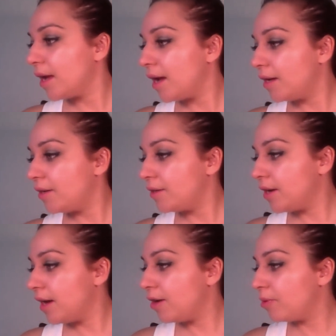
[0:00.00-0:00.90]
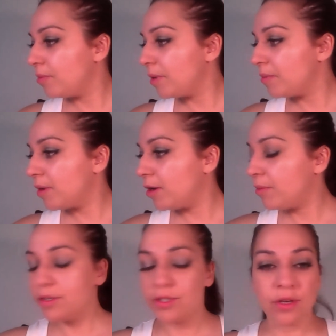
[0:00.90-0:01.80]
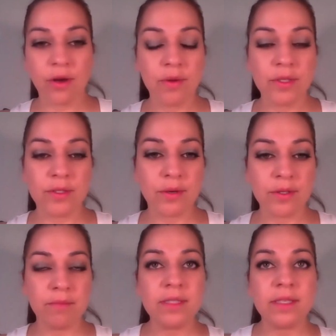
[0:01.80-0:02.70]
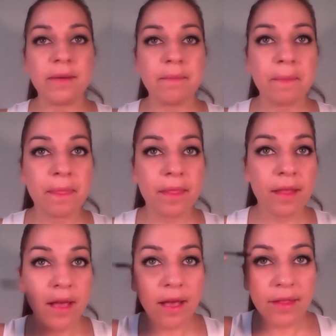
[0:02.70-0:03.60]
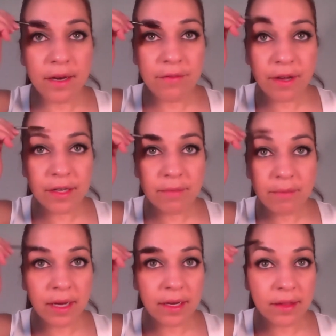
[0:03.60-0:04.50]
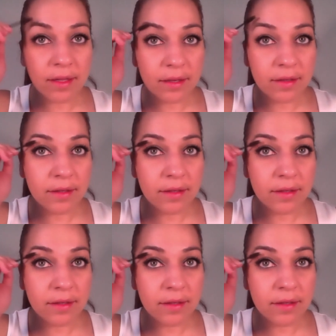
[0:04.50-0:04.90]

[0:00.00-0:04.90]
don't know how, but my brow brush always goes missing. And then I find it back in the